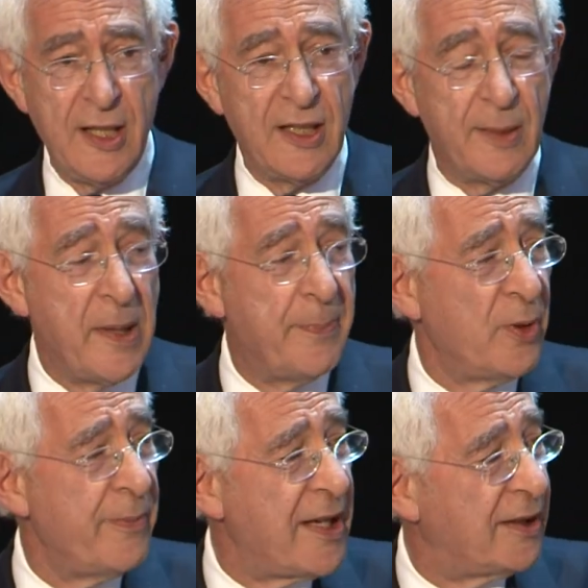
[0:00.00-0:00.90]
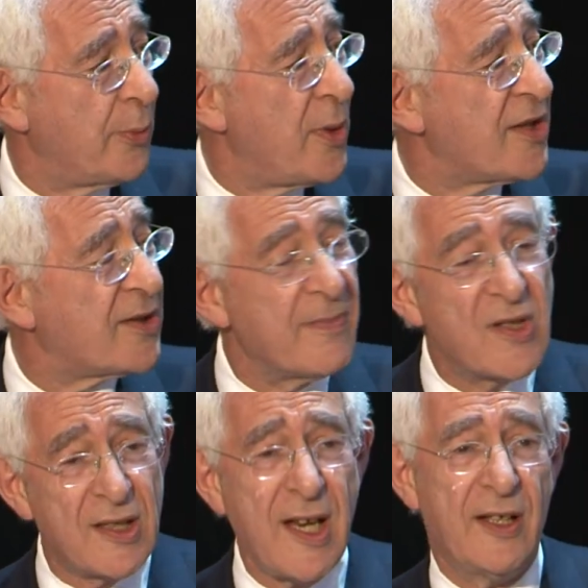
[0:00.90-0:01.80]
The people who make the worst
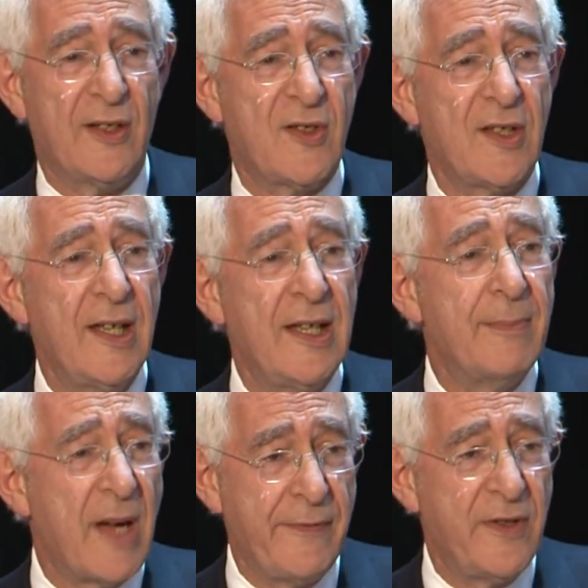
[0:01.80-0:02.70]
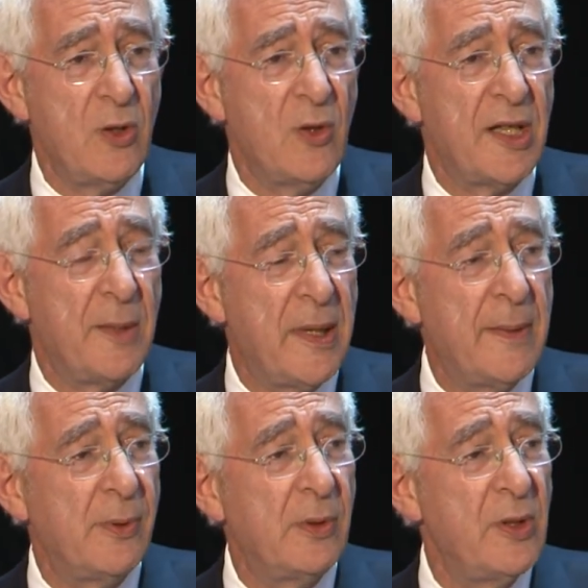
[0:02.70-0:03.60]
mistakes in my view, are the
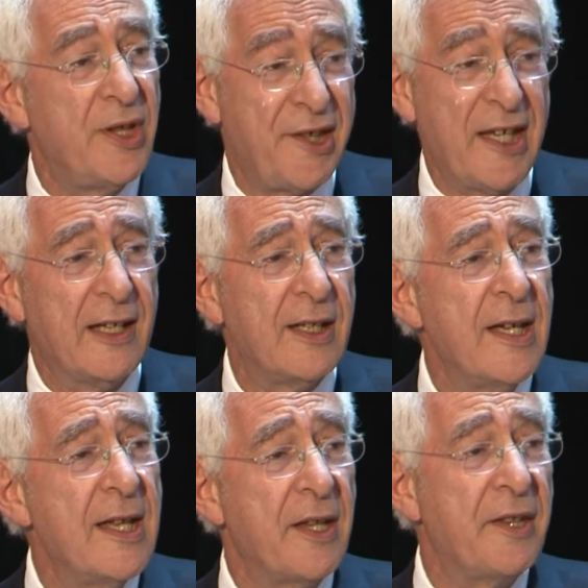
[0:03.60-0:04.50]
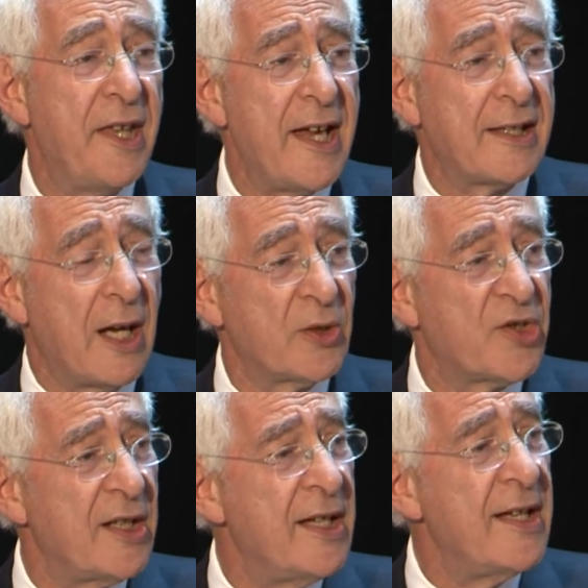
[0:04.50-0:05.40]
people who think that their
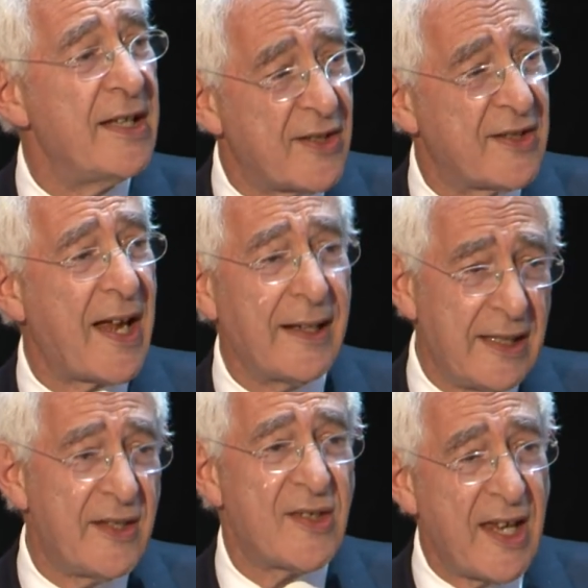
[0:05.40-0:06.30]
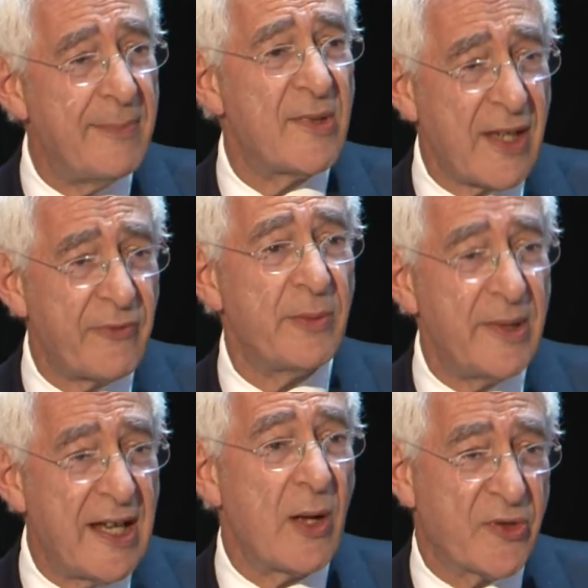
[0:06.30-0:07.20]
culture is exactly the same as
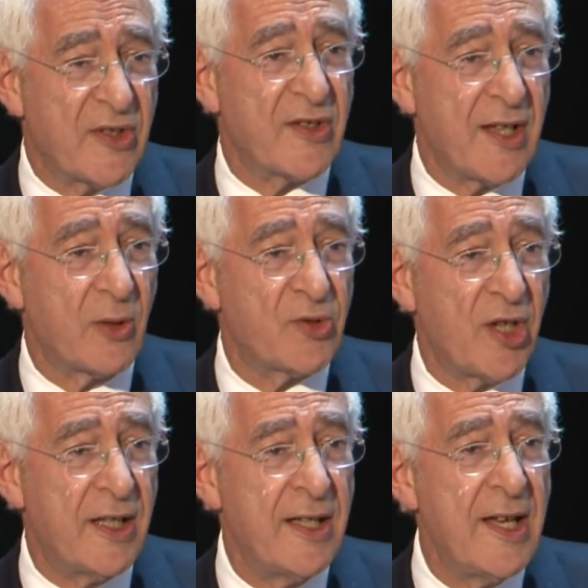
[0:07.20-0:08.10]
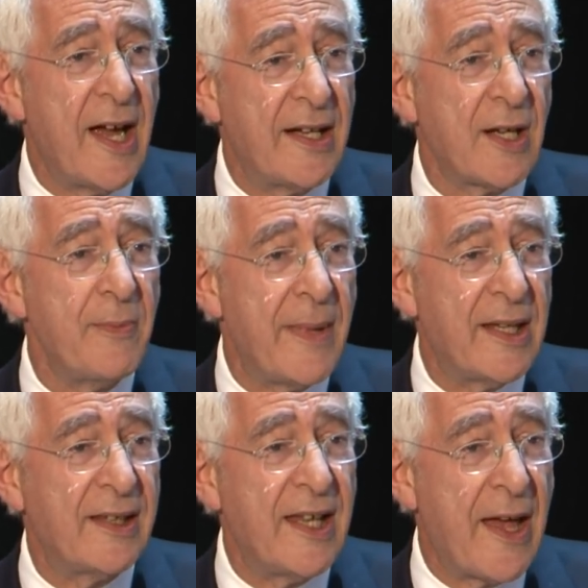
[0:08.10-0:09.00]
everybody else's culture and don't make the